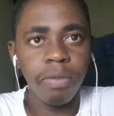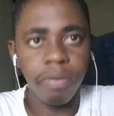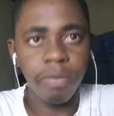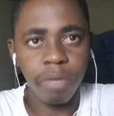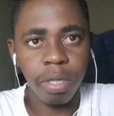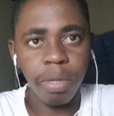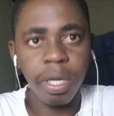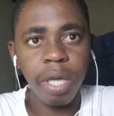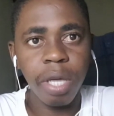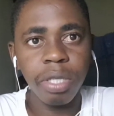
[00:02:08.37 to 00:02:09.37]

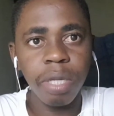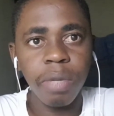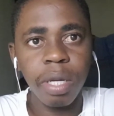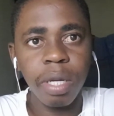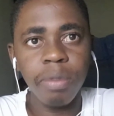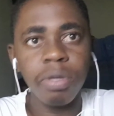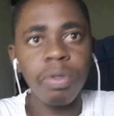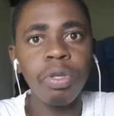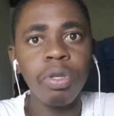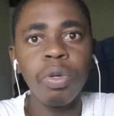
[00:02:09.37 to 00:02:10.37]
communication when it comes to
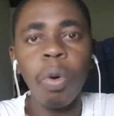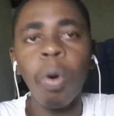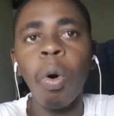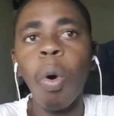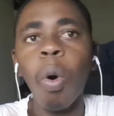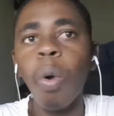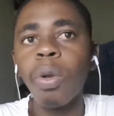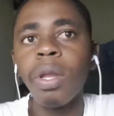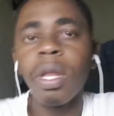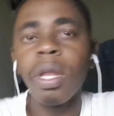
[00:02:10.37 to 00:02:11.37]
your
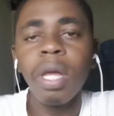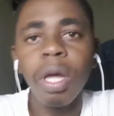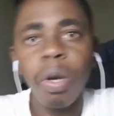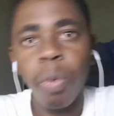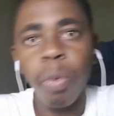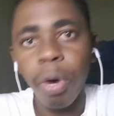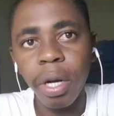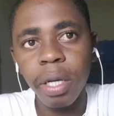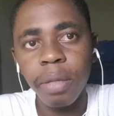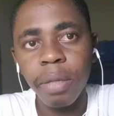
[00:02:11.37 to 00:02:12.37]
own
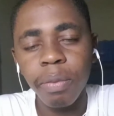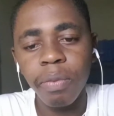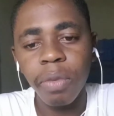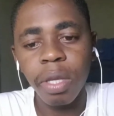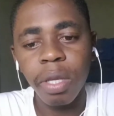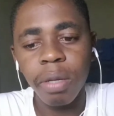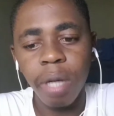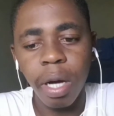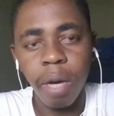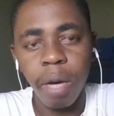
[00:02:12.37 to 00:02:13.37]
work.
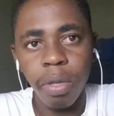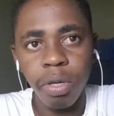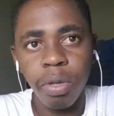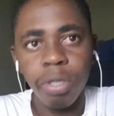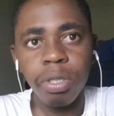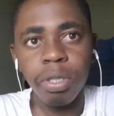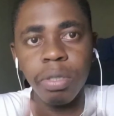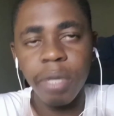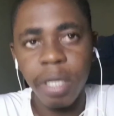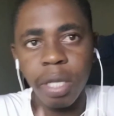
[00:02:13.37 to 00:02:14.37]
When you're going to
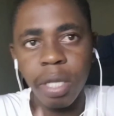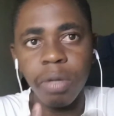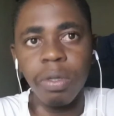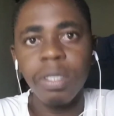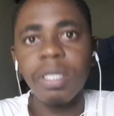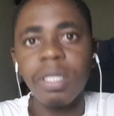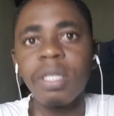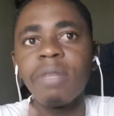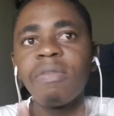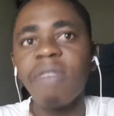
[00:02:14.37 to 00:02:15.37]
communicate, you're going to
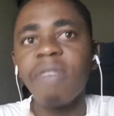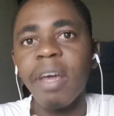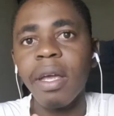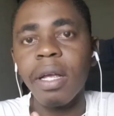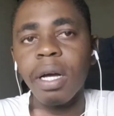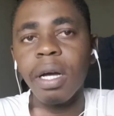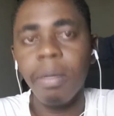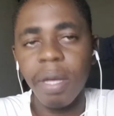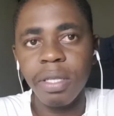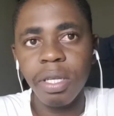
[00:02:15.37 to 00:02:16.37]
convey a
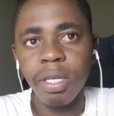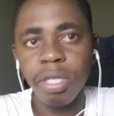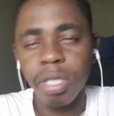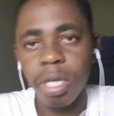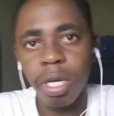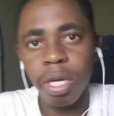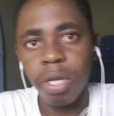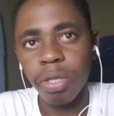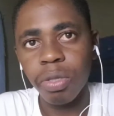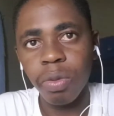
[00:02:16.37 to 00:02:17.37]
message
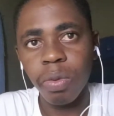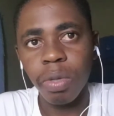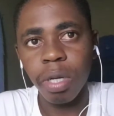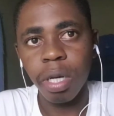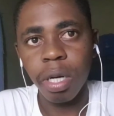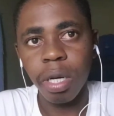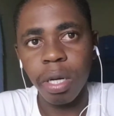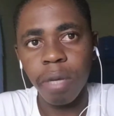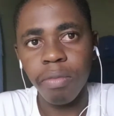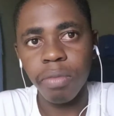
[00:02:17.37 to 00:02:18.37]
to
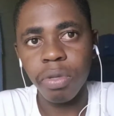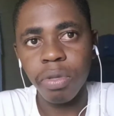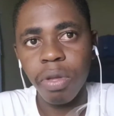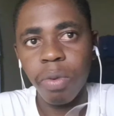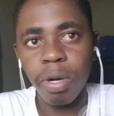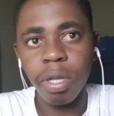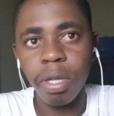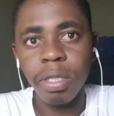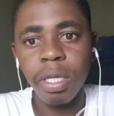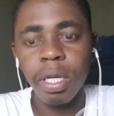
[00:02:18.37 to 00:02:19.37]
the
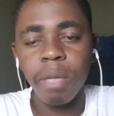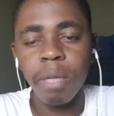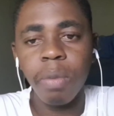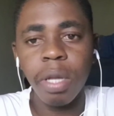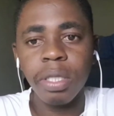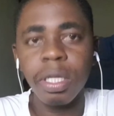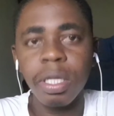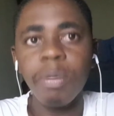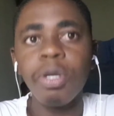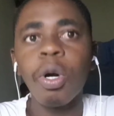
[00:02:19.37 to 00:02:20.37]
world, but it's going
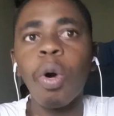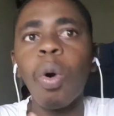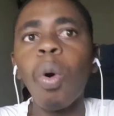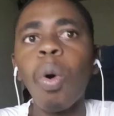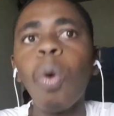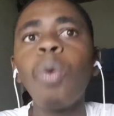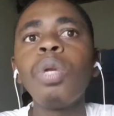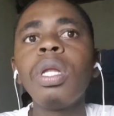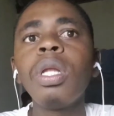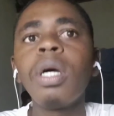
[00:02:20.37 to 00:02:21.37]
to be your
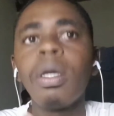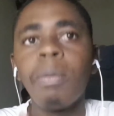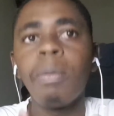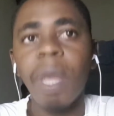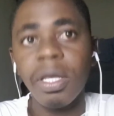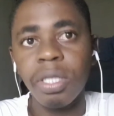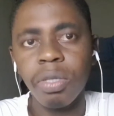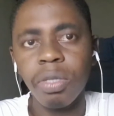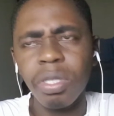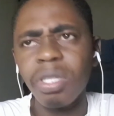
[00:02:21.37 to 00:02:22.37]
own message,
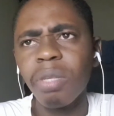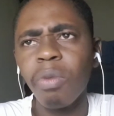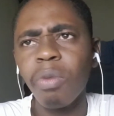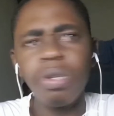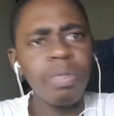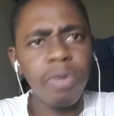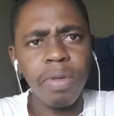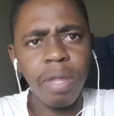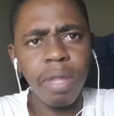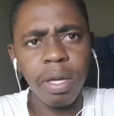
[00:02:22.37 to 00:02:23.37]
which is the most
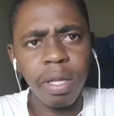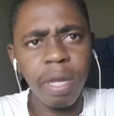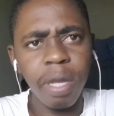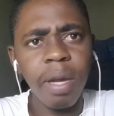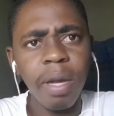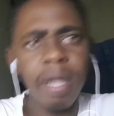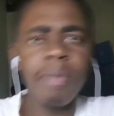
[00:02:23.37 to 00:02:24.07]
important thing that everybody